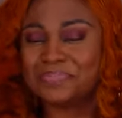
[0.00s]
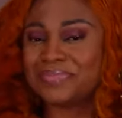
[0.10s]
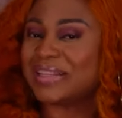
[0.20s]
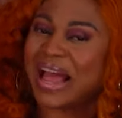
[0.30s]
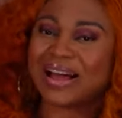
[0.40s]
the
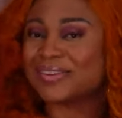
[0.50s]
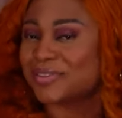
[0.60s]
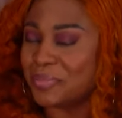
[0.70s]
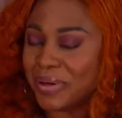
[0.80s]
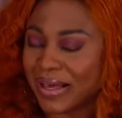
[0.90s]
hangout is going
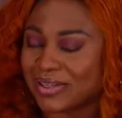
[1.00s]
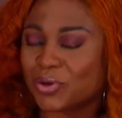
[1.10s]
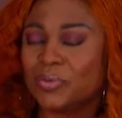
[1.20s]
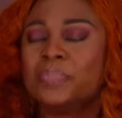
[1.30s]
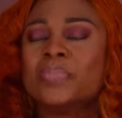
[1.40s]
to be like. So
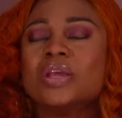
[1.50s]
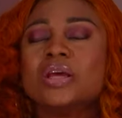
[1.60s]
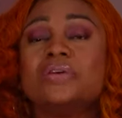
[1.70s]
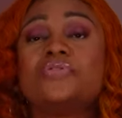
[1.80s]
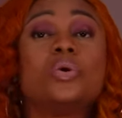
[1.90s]

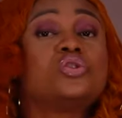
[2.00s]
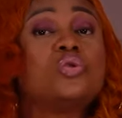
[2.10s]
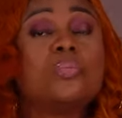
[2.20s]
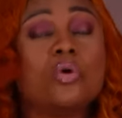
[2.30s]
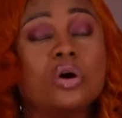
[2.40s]
if you want to know
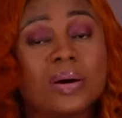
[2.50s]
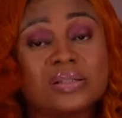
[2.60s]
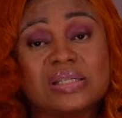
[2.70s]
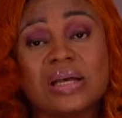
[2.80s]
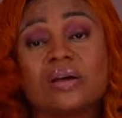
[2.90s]
more about this
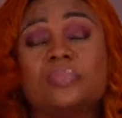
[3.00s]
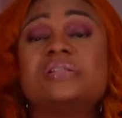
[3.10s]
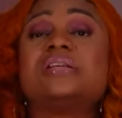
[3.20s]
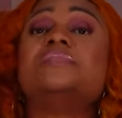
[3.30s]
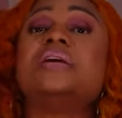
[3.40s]
hangout, please
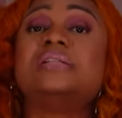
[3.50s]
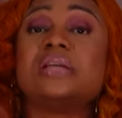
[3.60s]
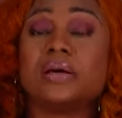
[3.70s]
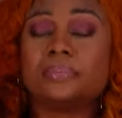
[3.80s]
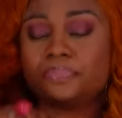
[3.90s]
send me a
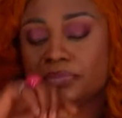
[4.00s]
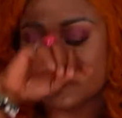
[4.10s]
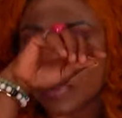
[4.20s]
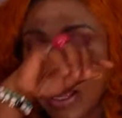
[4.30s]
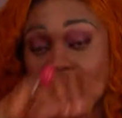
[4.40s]
DM,
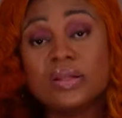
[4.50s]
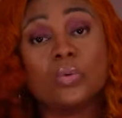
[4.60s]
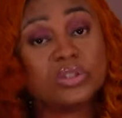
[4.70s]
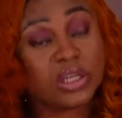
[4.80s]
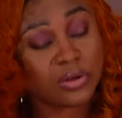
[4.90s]
and then we'll
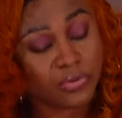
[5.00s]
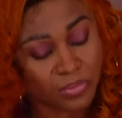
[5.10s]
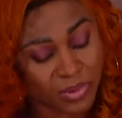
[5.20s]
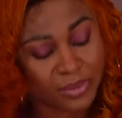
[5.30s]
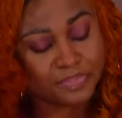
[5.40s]
take it from
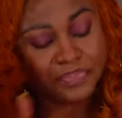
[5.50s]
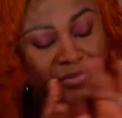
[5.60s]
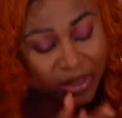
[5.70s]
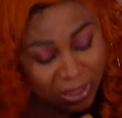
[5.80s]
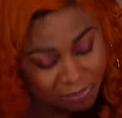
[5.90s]
there.
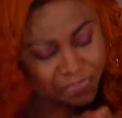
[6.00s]
Yeah.